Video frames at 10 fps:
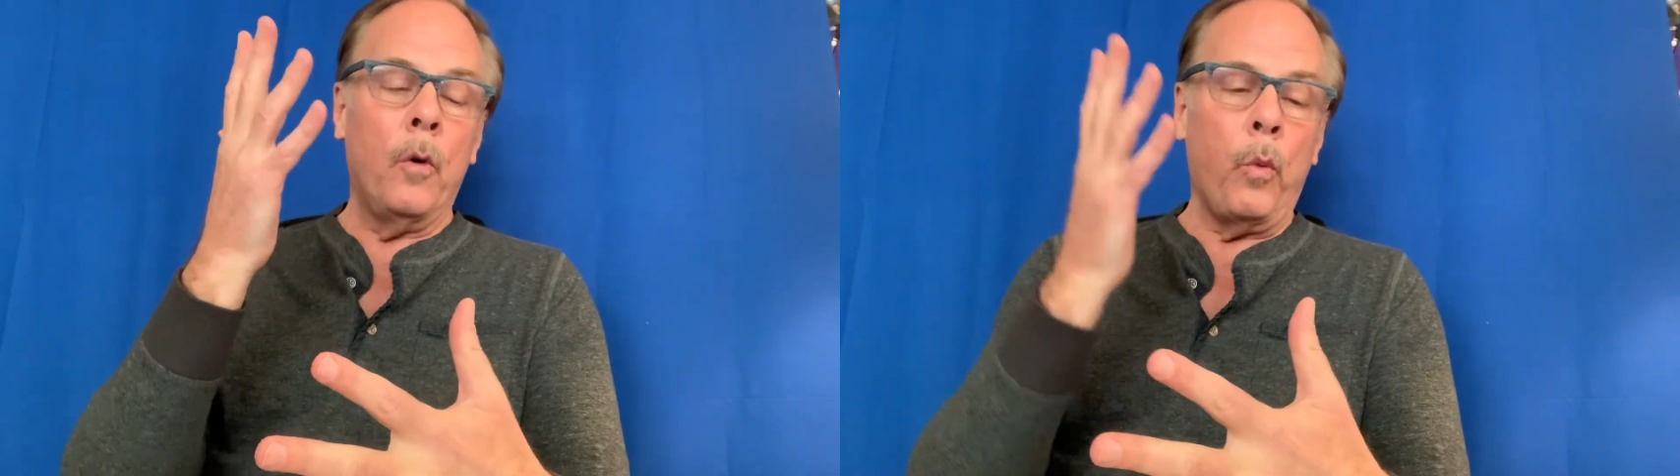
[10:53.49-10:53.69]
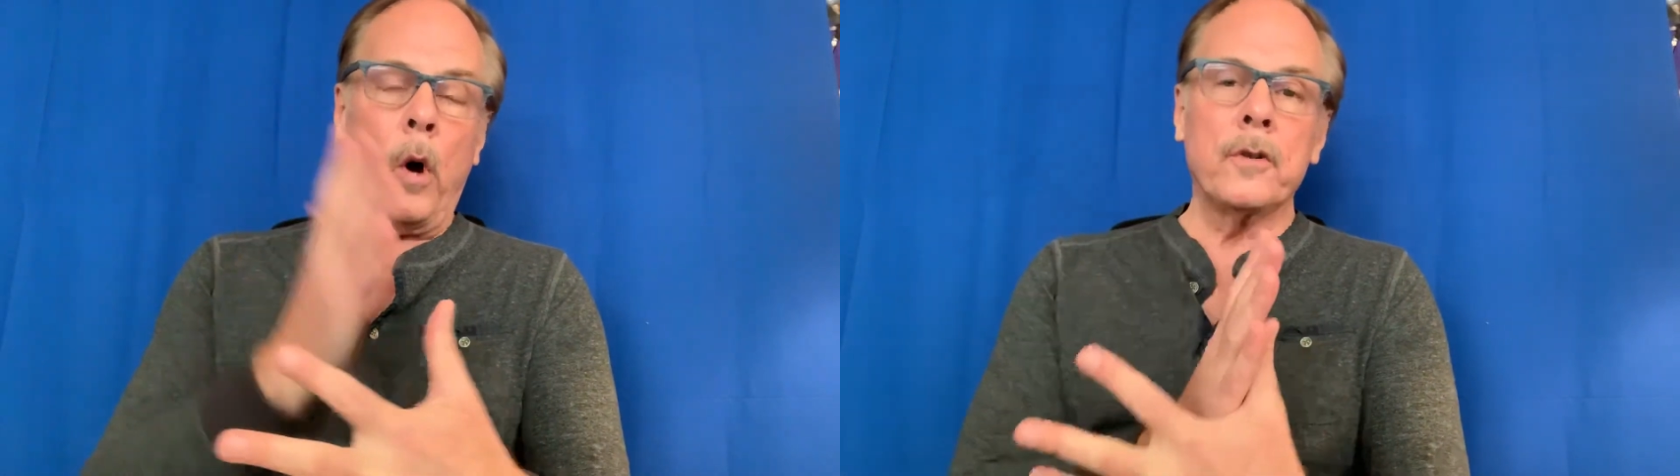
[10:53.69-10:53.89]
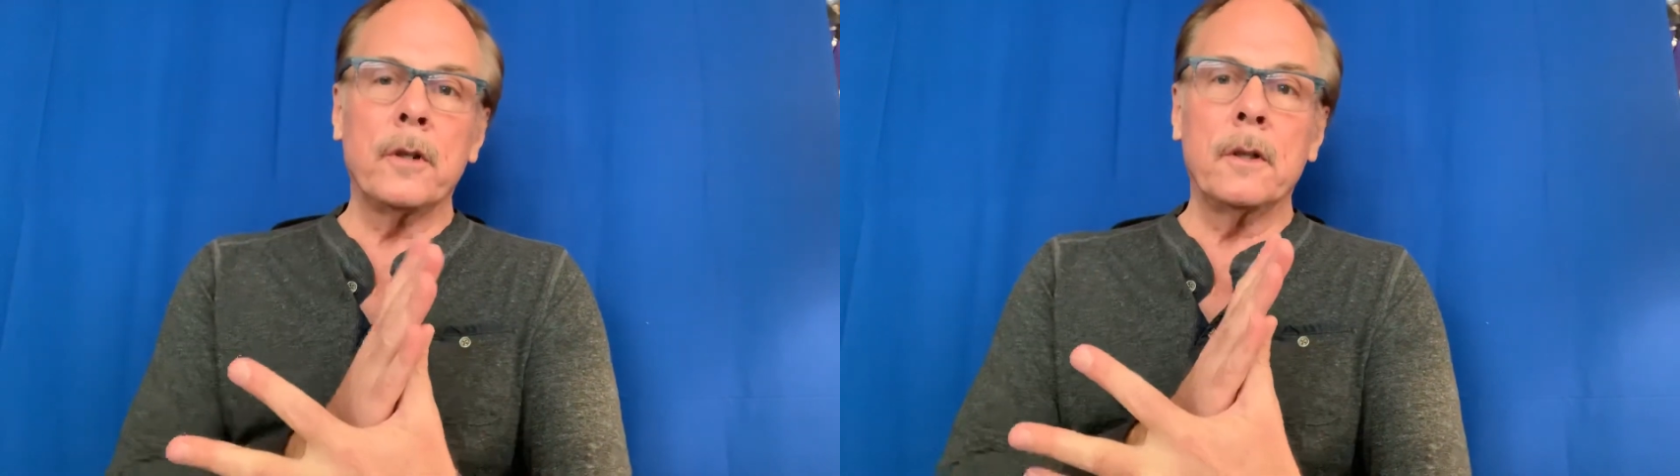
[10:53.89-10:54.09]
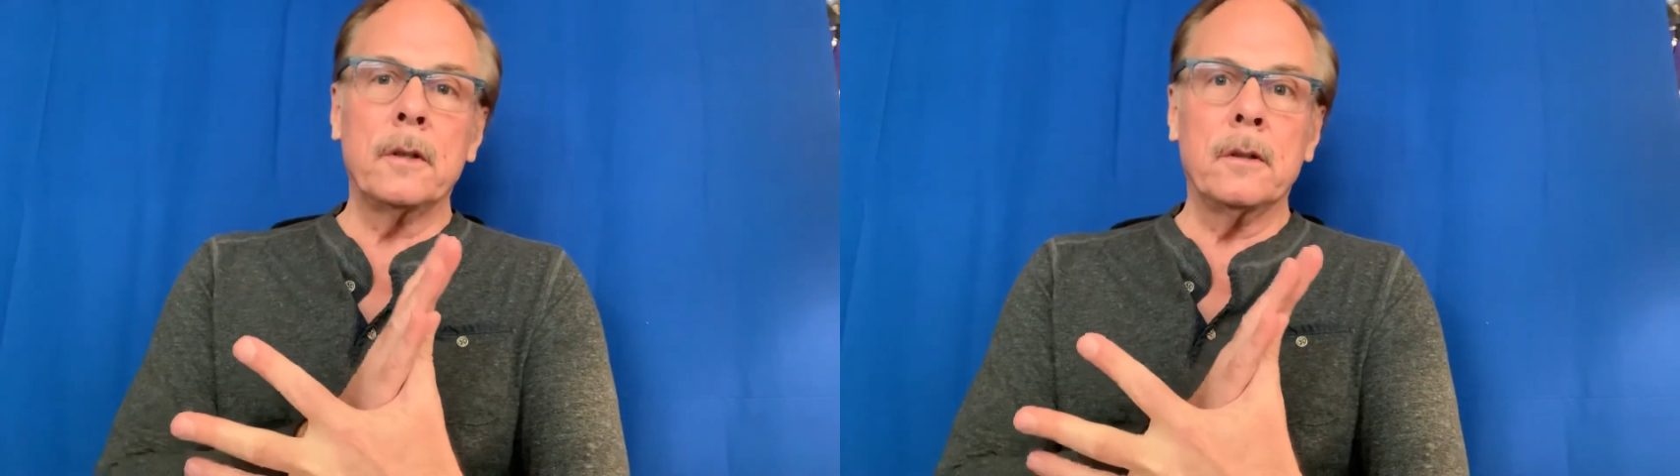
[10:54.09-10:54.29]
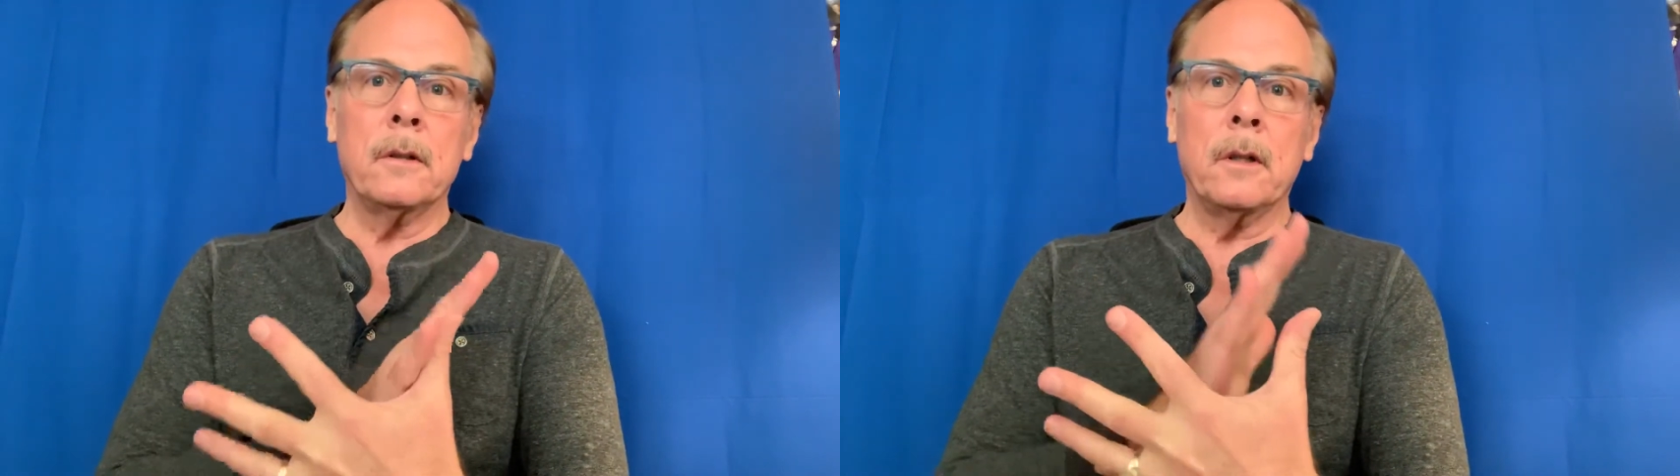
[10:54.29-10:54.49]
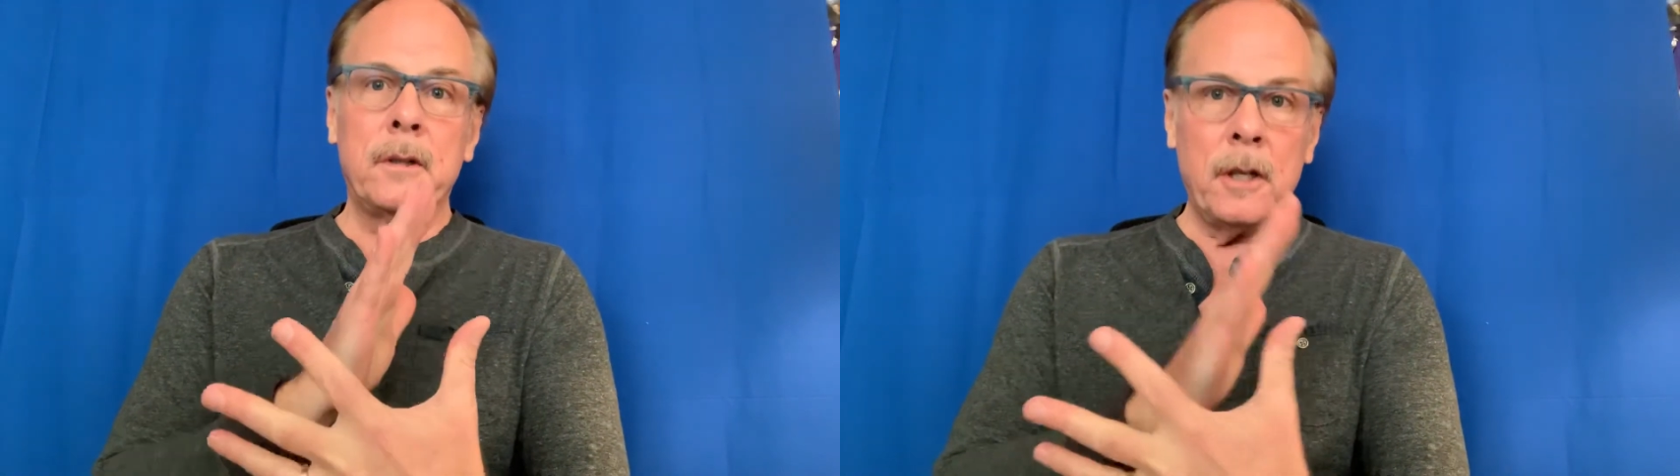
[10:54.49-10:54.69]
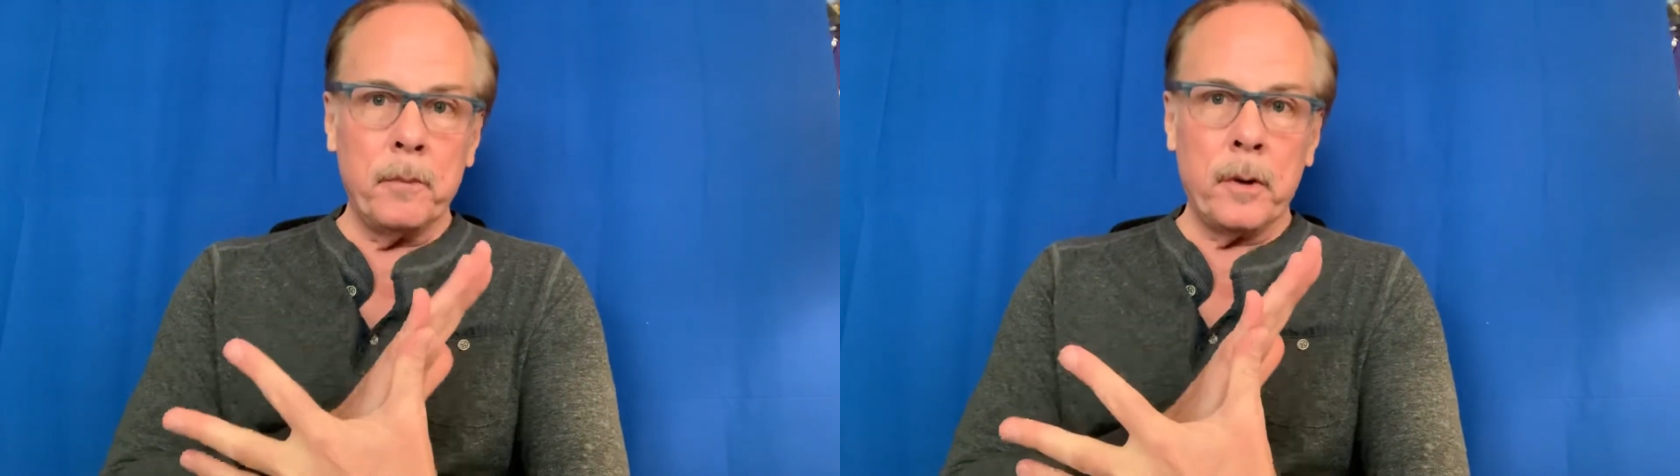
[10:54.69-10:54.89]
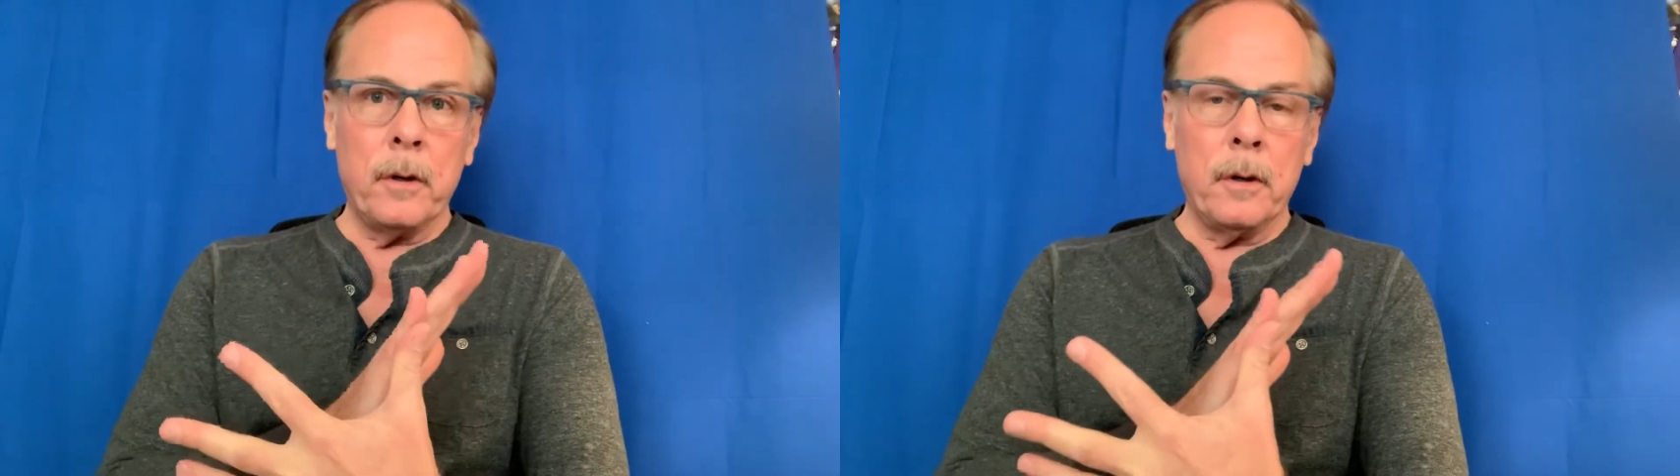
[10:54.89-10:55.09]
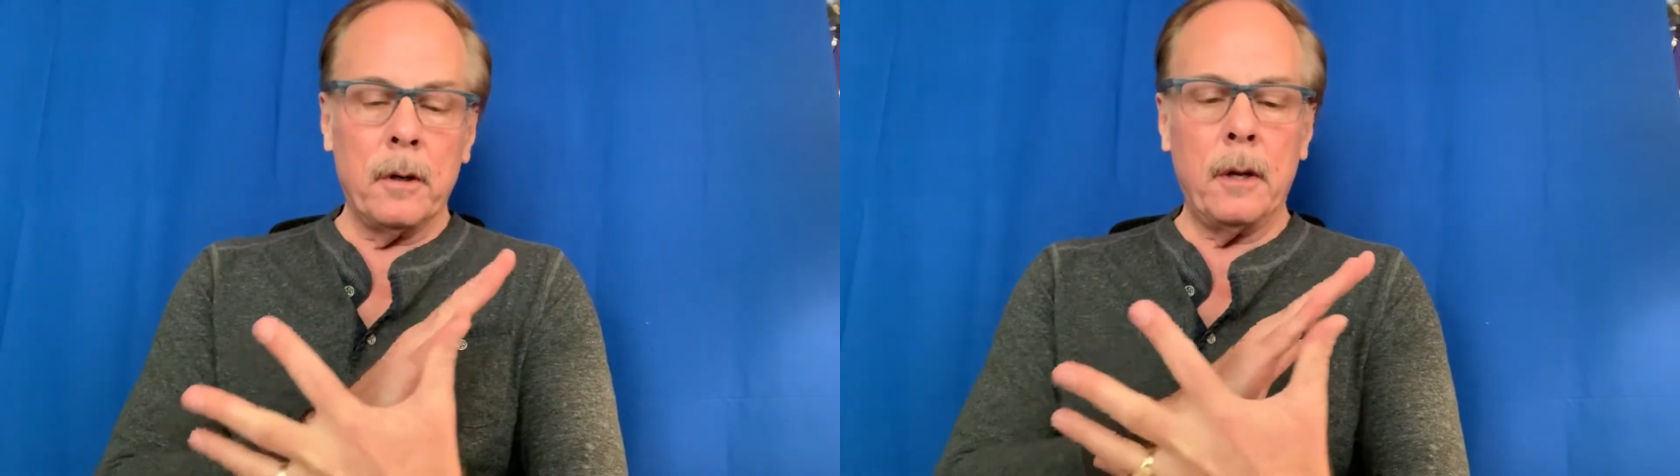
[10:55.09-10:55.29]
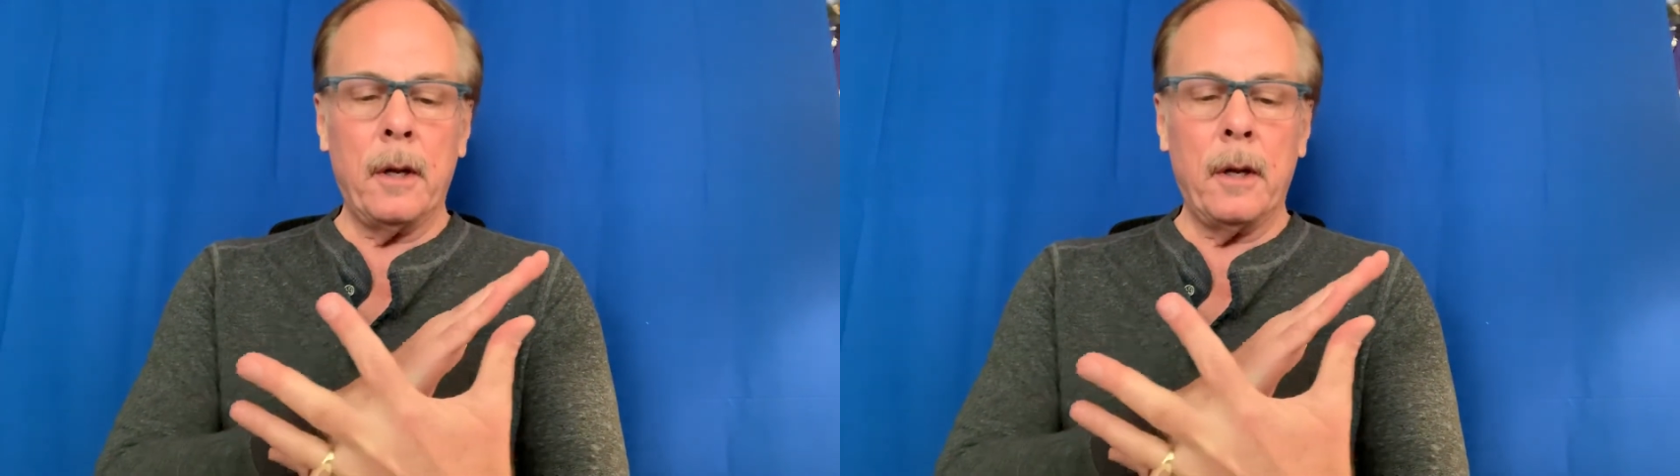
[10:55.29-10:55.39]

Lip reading: watching timbre